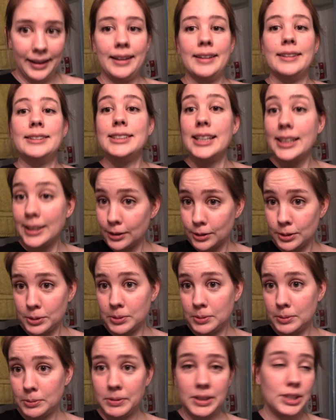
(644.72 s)

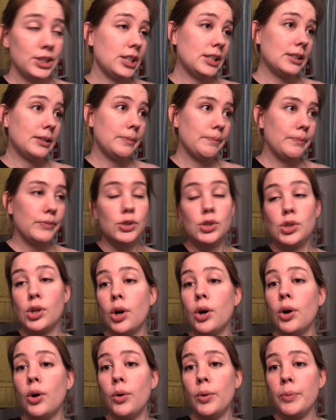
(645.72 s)
genital region.
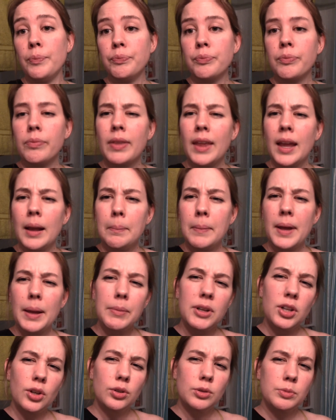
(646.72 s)
So maybe
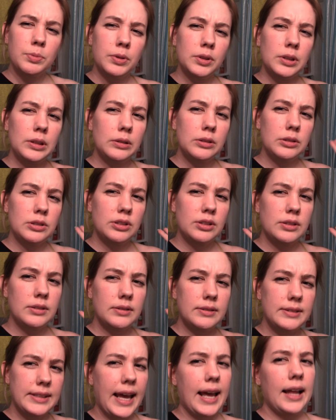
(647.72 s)
don't put
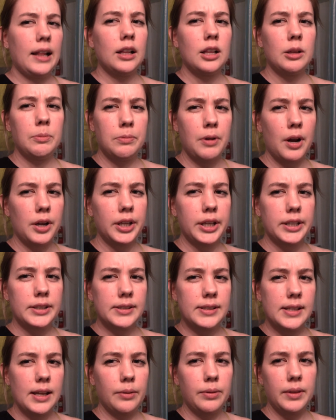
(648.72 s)
talc products
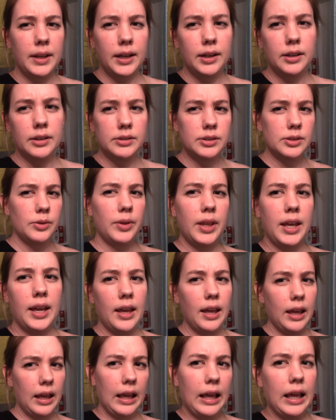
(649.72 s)
down there so they
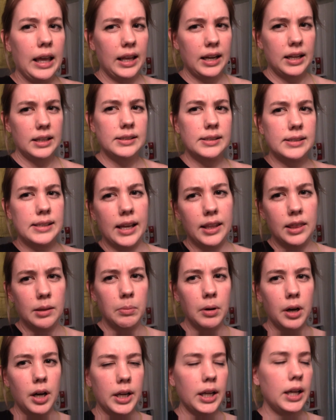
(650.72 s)
can get inside the
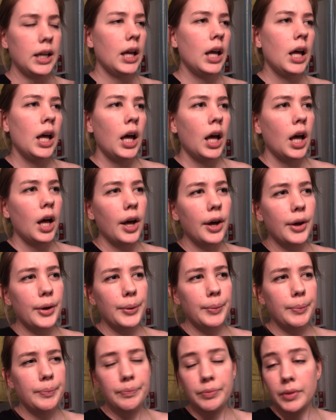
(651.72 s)
body.
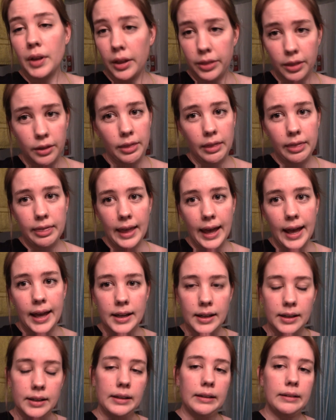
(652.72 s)
Other than
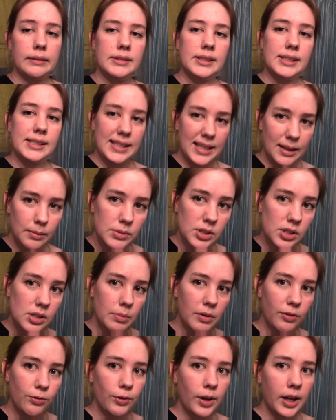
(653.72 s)
that, it seems to
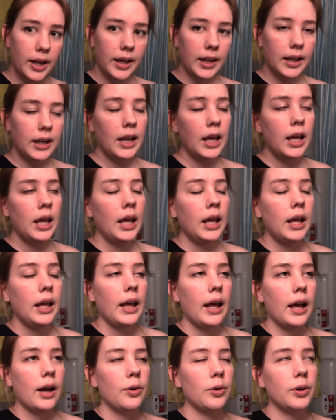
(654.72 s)
be fine.
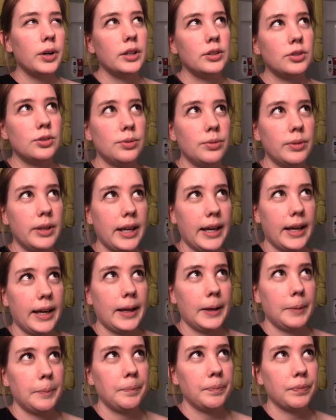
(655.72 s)
According to
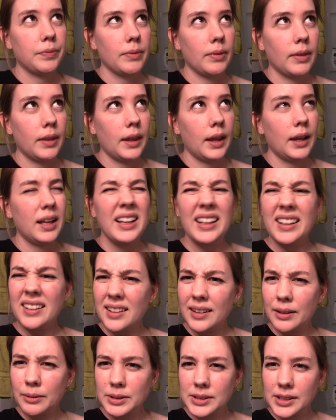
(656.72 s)
that,
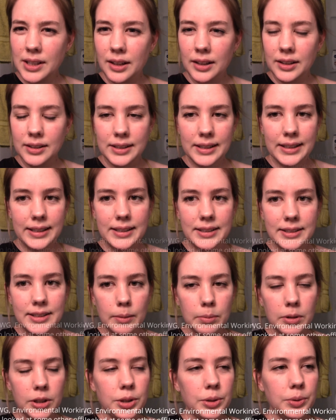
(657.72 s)
what's it called,
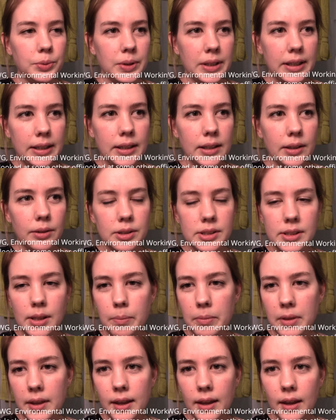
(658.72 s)
EWE or
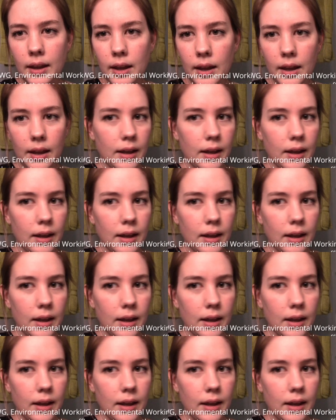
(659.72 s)
something,